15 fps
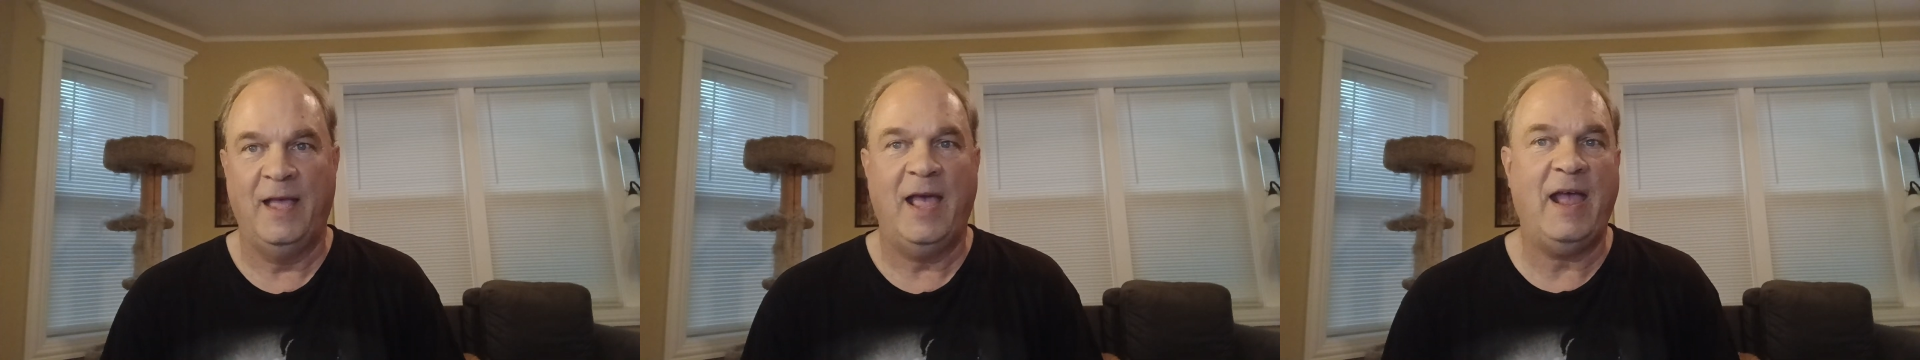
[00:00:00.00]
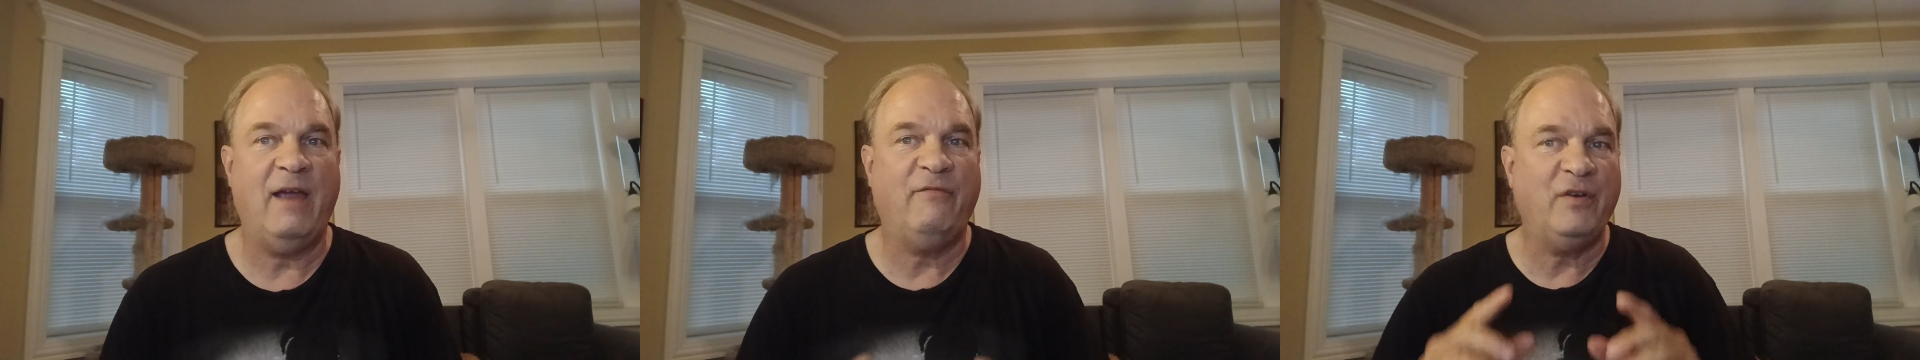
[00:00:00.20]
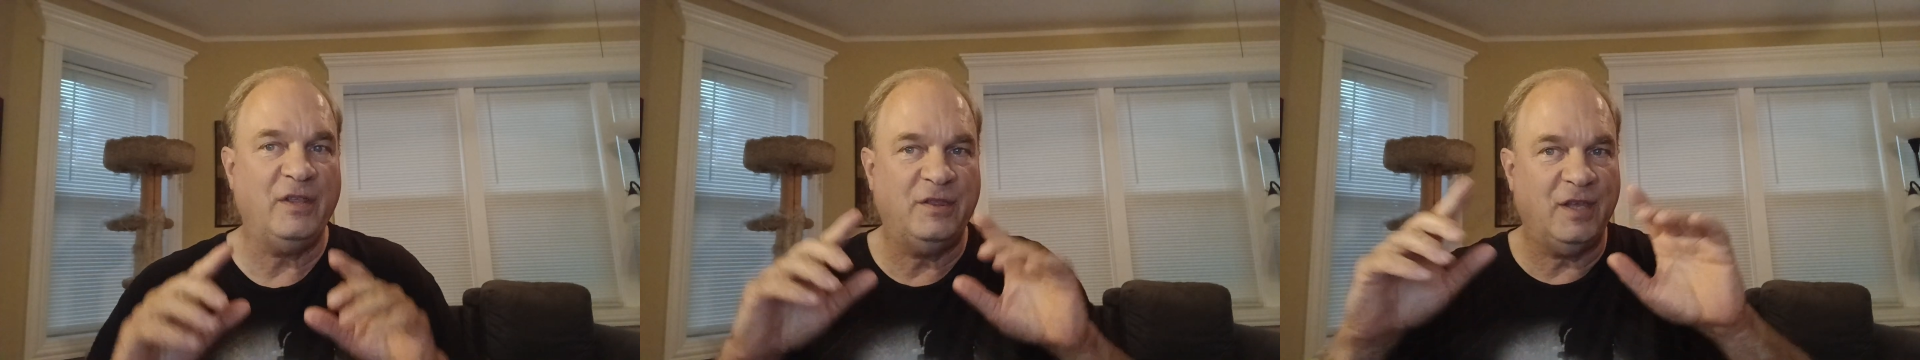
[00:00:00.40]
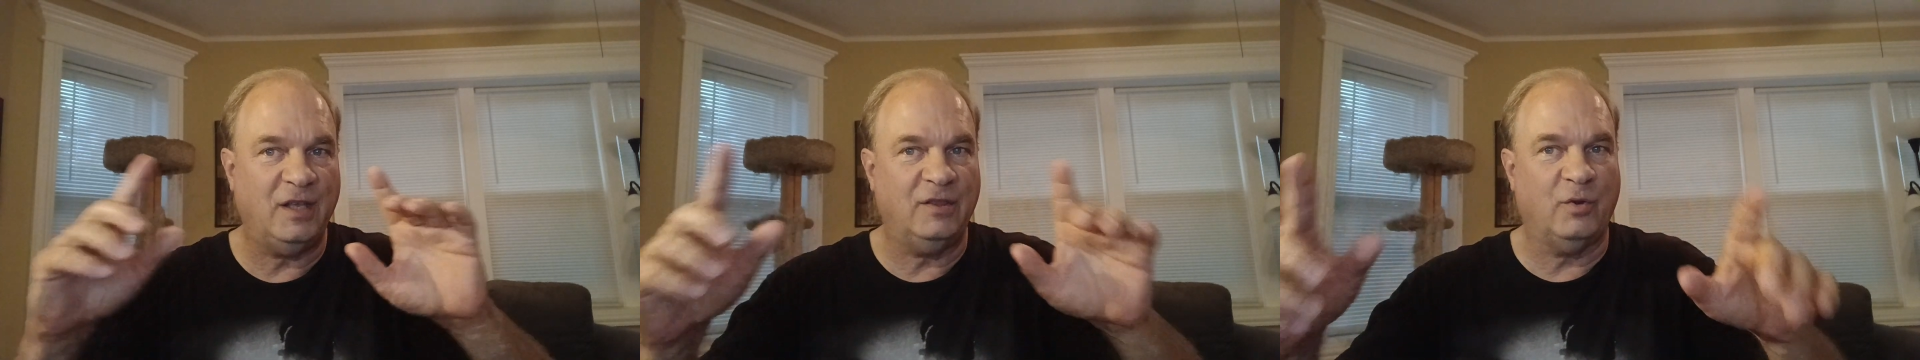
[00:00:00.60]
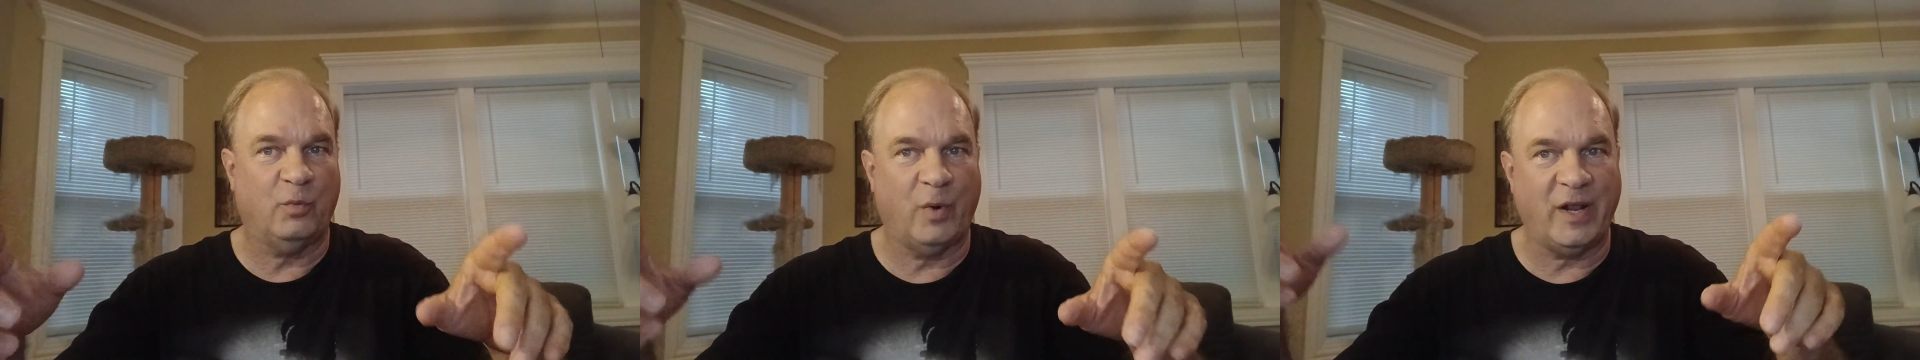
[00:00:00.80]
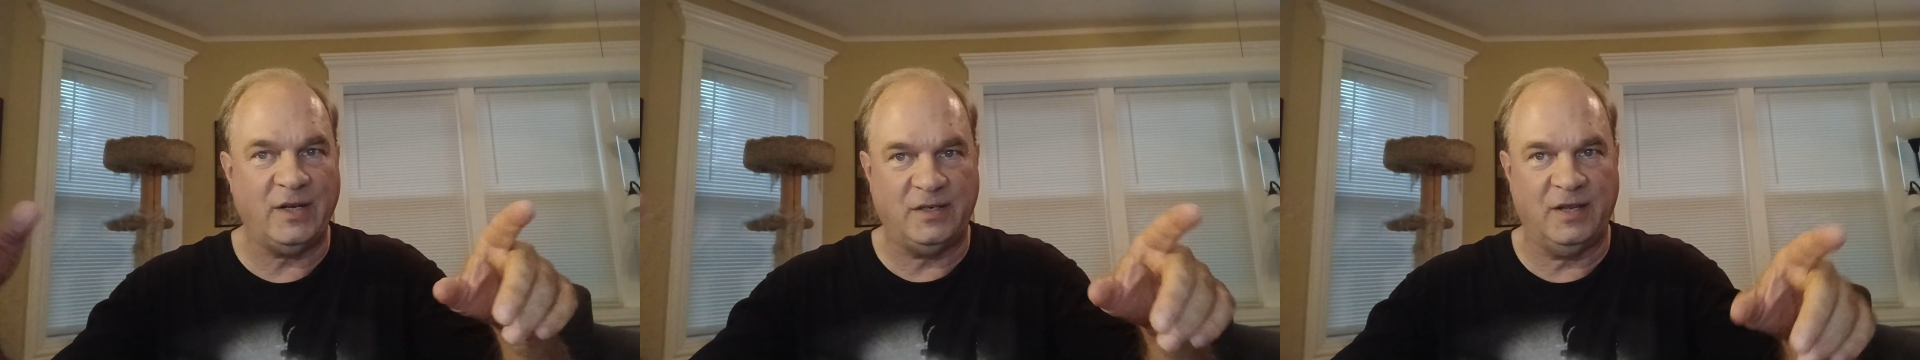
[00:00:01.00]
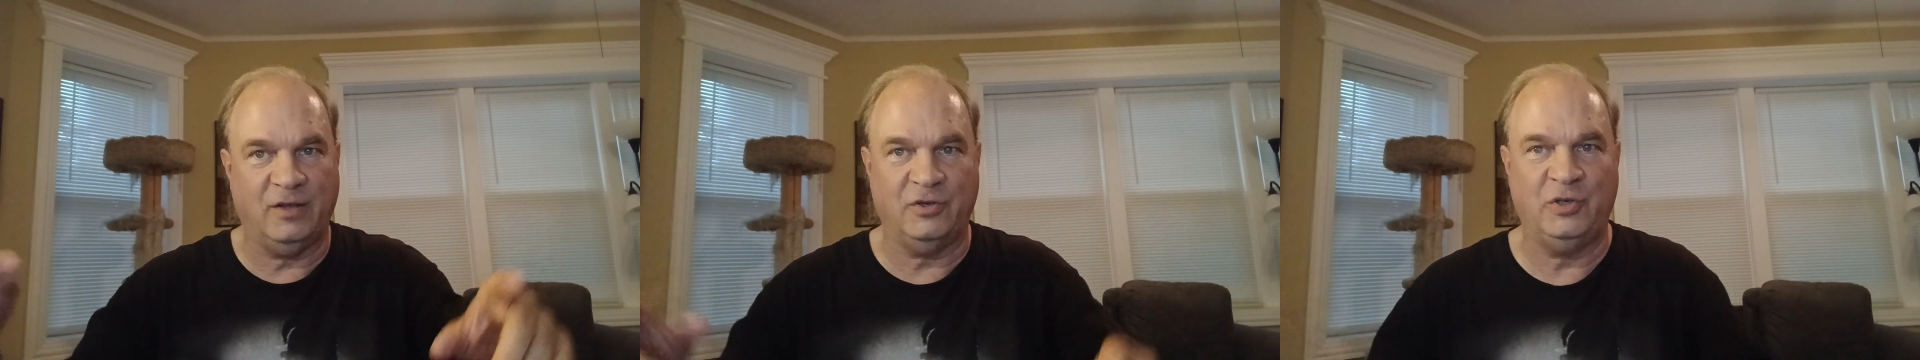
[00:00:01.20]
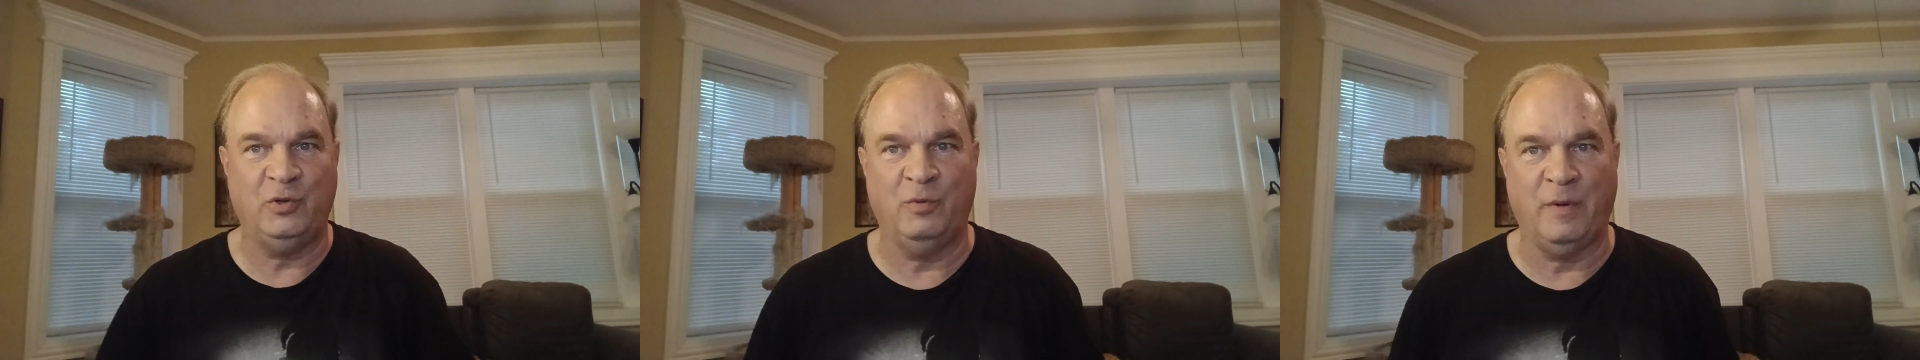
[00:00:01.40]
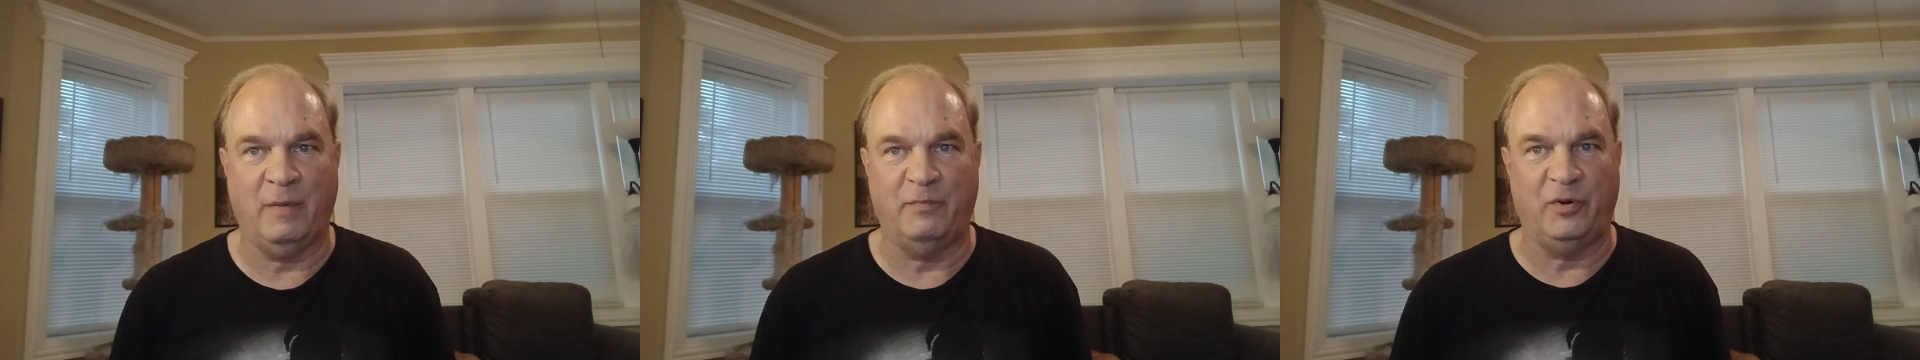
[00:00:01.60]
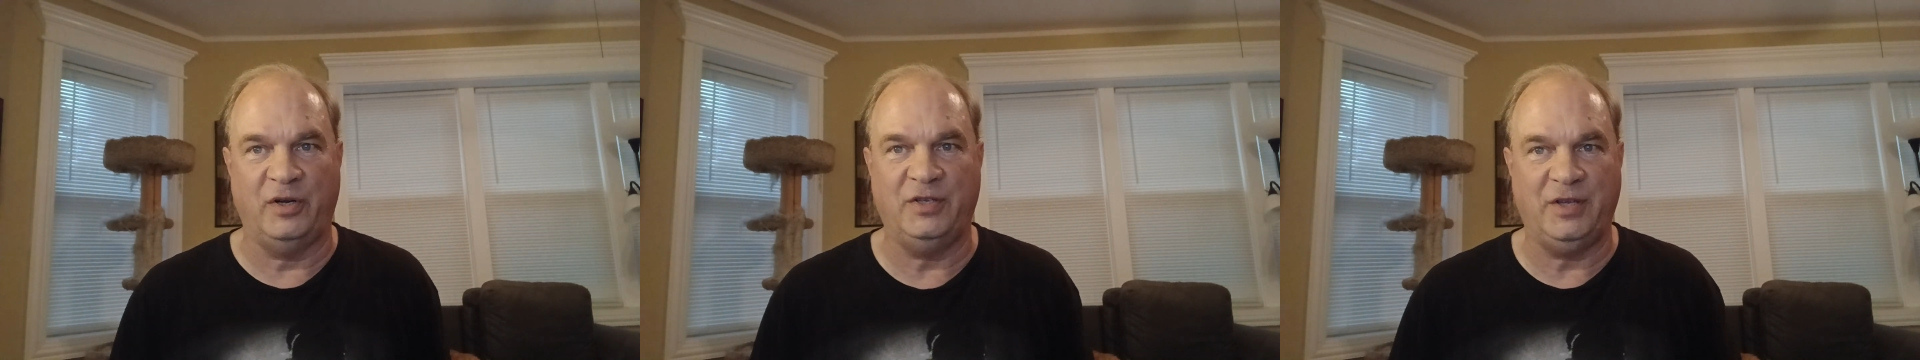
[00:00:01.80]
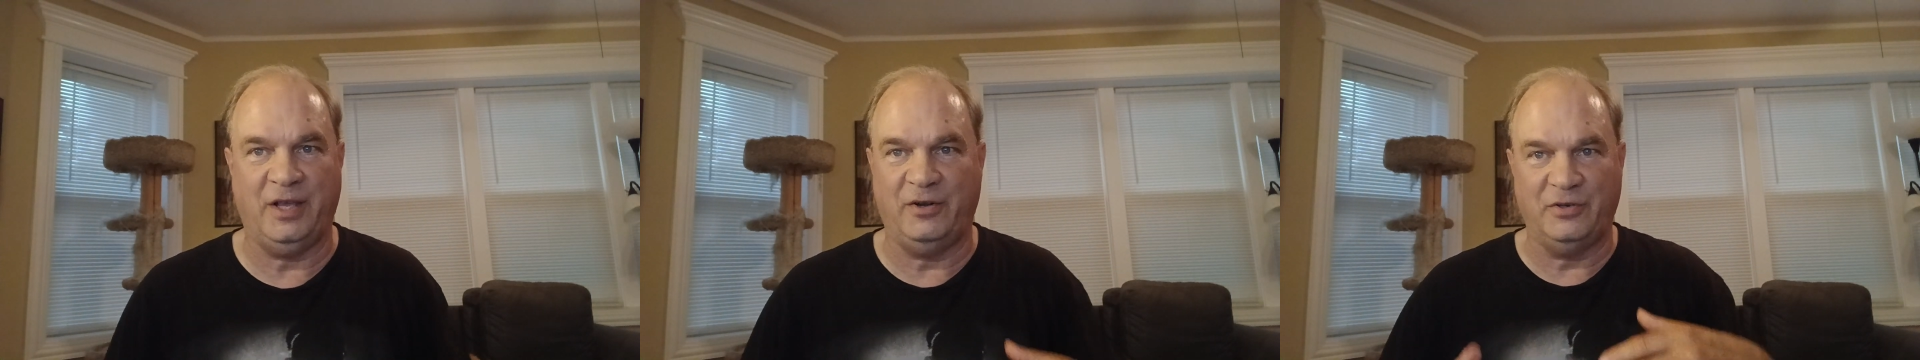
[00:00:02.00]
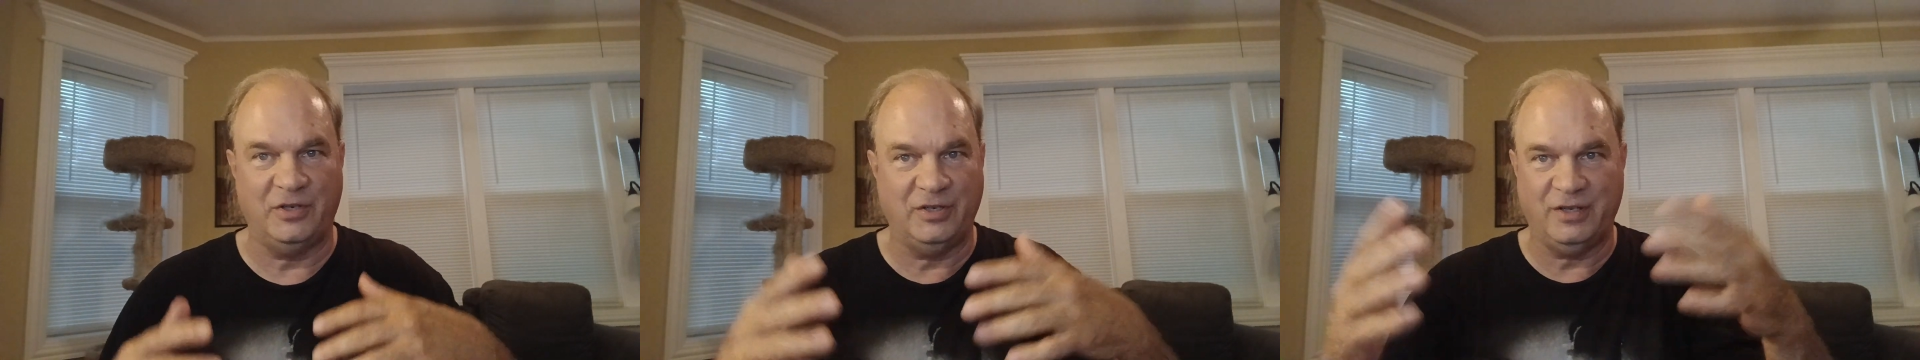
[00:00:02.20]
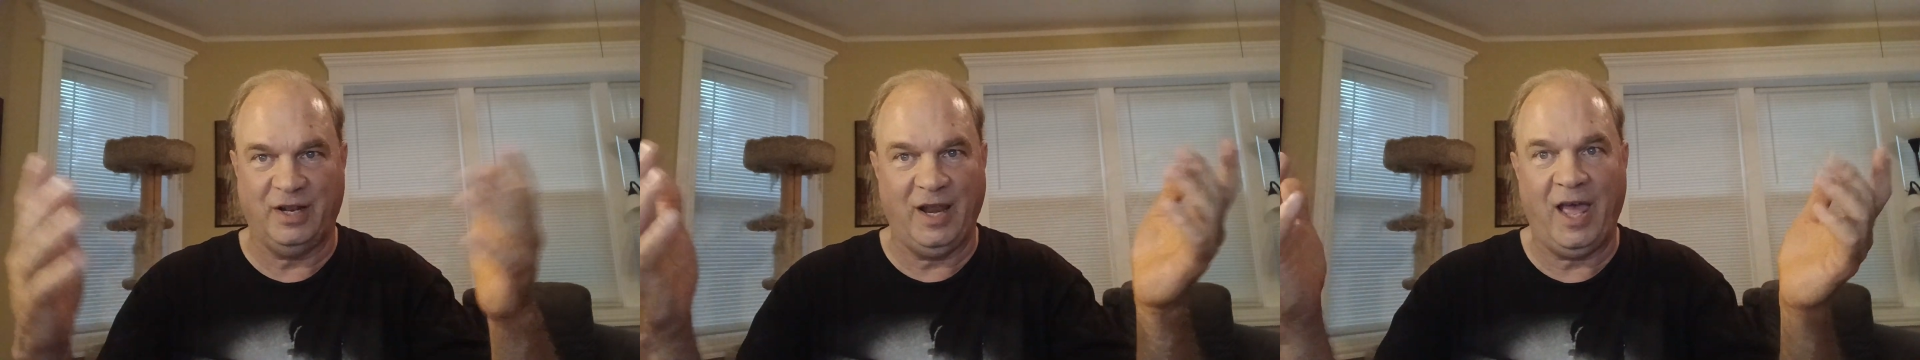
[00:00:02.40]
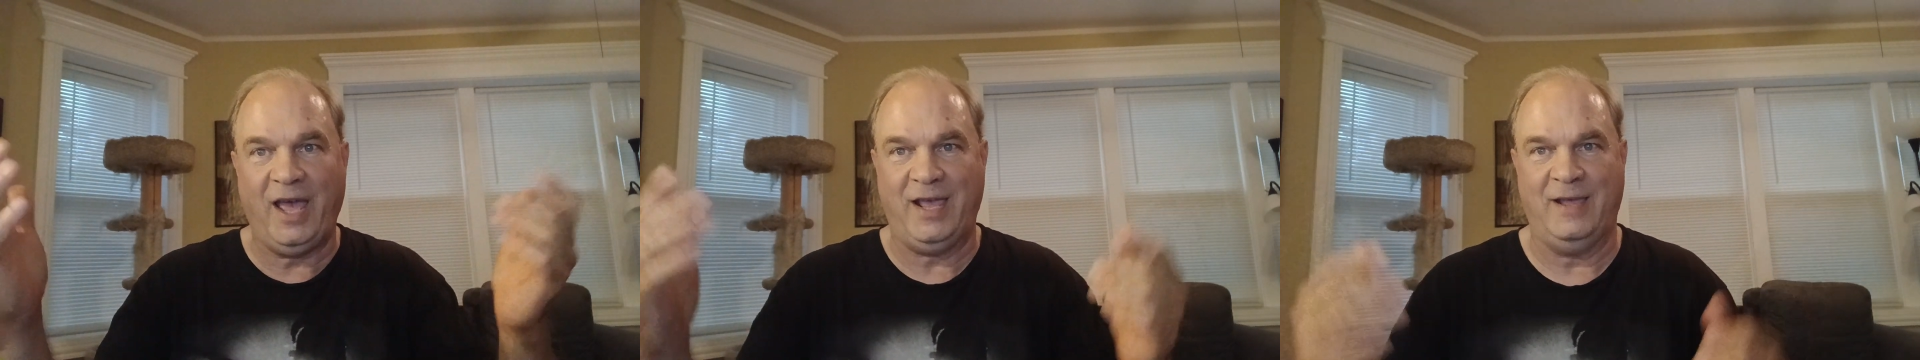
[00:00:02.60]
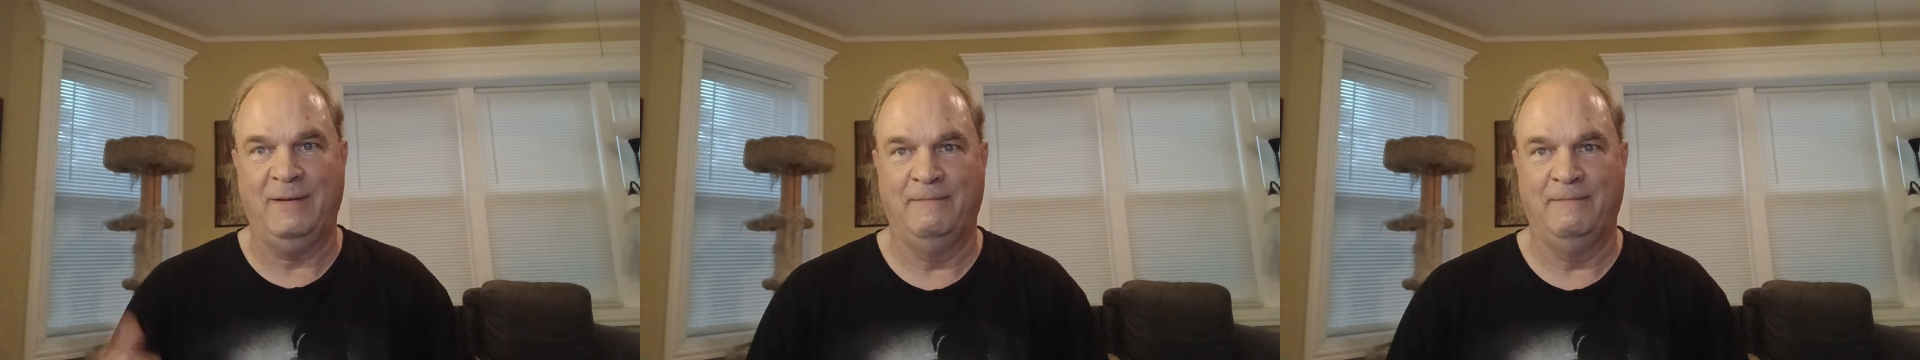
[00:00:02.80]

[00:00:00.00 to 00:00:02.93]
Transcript: Everything the right tells you about Bernie Sanders is a lie.